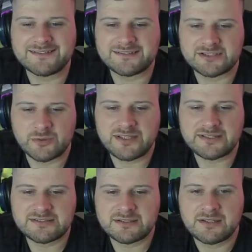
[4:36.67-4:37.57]
get to
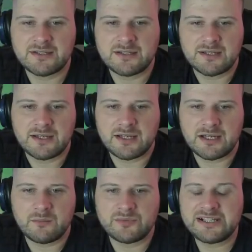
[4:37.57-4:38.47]
it.
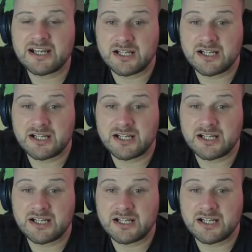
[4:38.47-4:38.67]
Um, we're